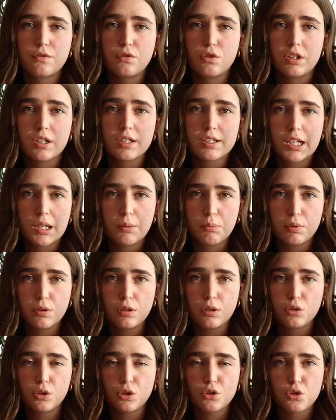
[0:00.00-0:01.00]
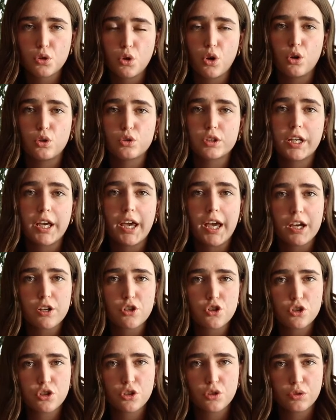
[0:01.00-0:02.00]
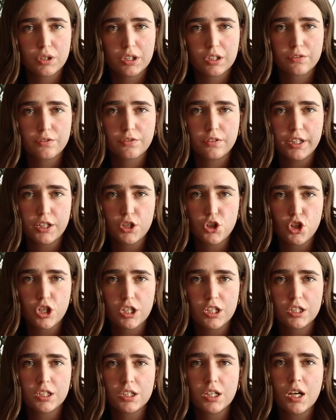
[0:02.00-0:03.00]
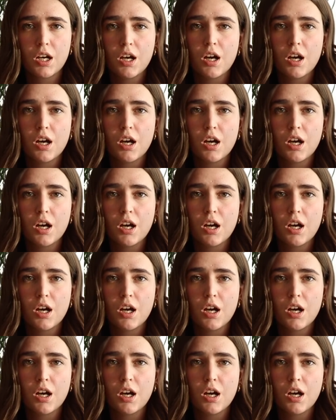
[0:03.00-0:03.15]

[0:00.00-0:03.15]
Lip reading: For example, not to hold cash during inflation